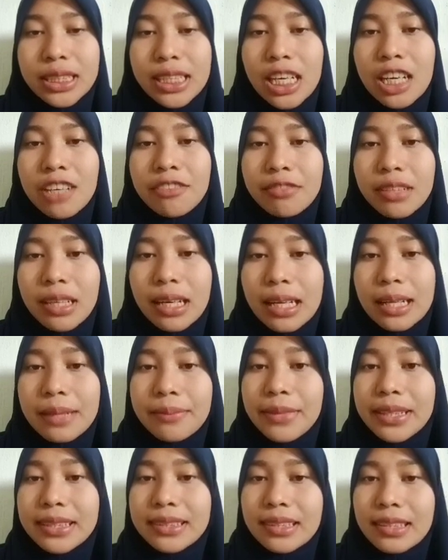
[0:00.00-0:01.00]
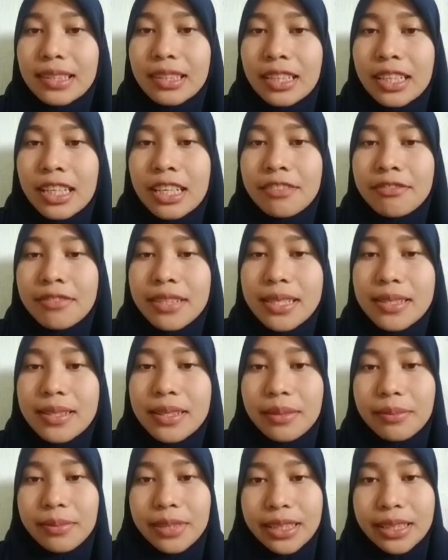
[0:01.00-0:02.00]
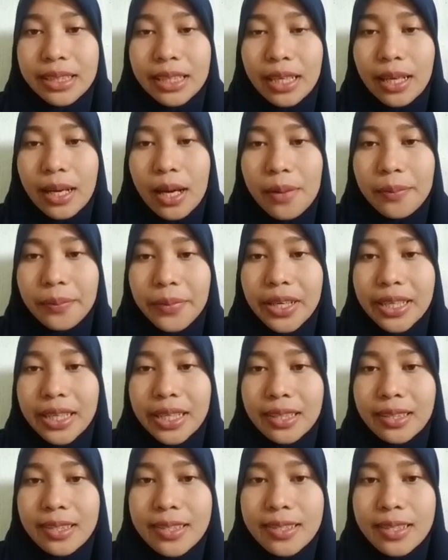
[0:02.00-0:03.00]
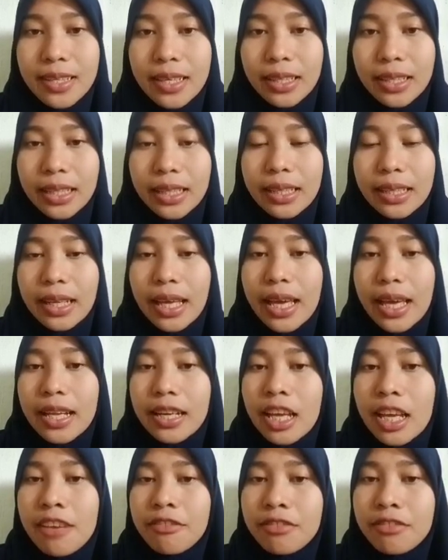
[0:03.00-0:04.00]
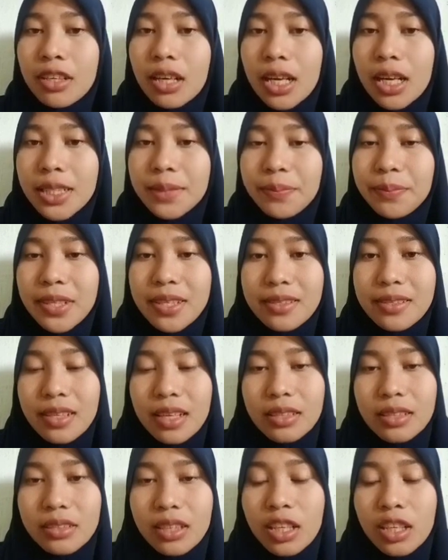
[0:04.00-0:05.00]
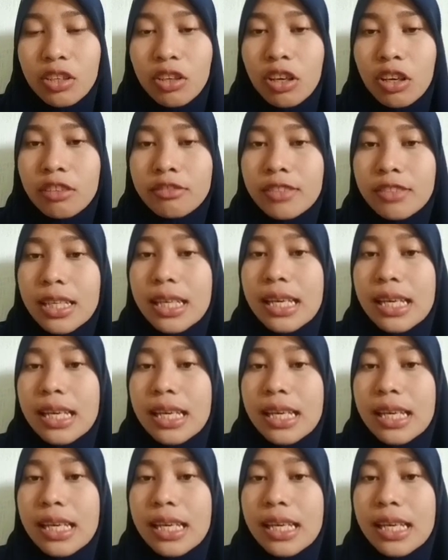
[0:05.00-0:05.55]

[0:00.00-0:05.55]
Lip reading: the overall material feasibility component result in an average percentage of